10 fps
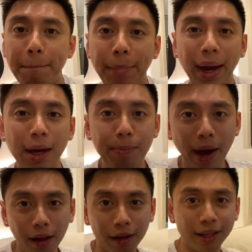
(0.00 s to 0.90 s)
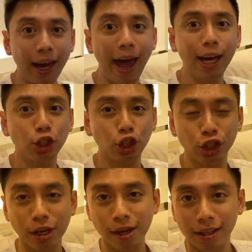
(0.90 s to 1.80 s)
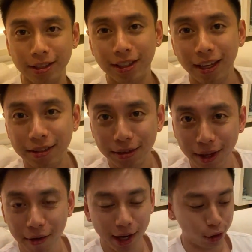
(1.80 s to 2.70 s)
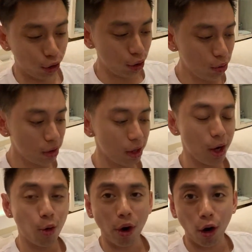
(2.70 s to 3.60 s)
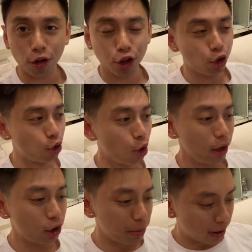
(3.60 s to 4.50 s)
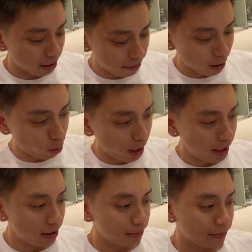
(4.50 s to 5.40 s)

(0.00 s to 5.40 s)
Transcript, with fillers: PayPal cash sent direct to you. We're also going to be giving away